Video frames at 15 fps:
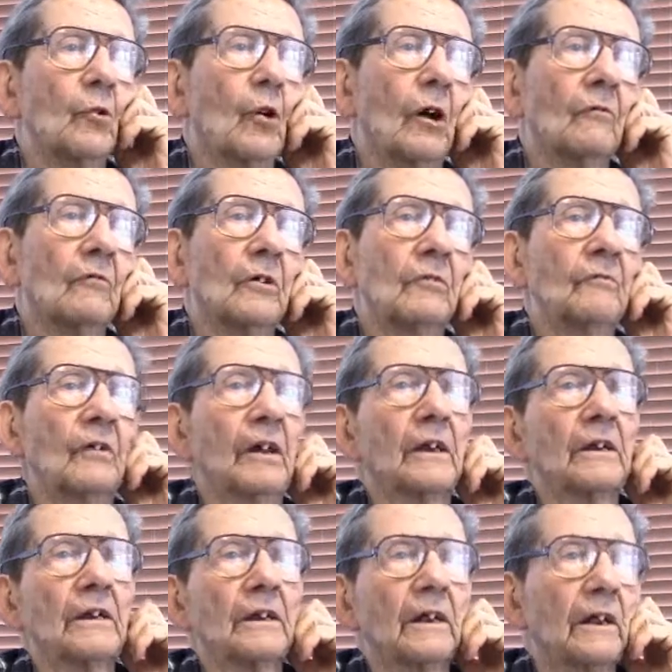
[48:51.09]
whoever
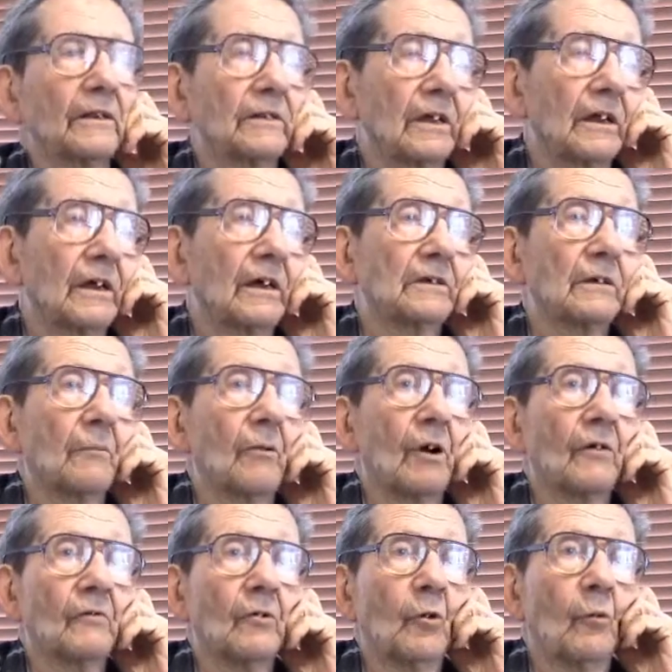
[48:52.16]
invented it, I'll tell you, that's a
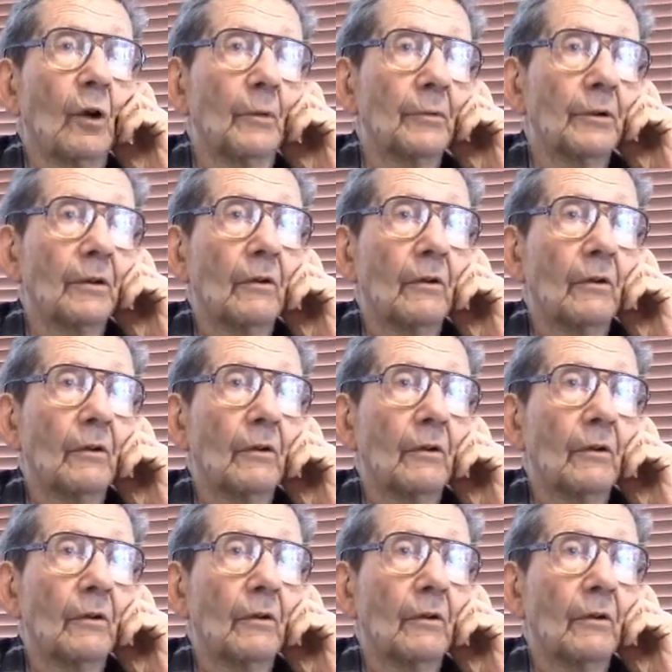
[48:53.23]
powerful weapon.